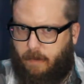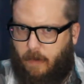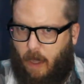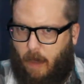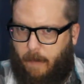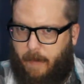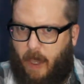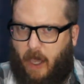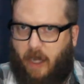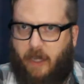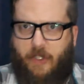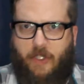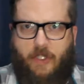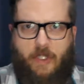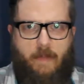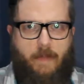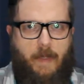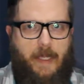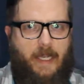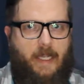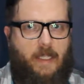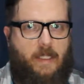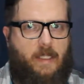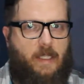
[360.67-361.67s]
I'll be honest, I'm
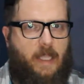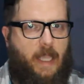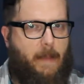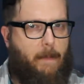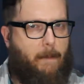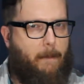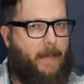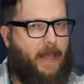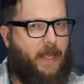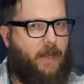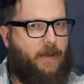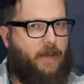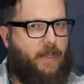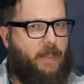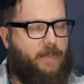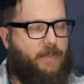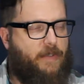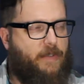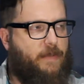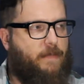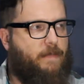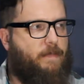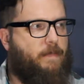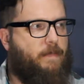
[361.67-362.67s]
getting a slight bitterness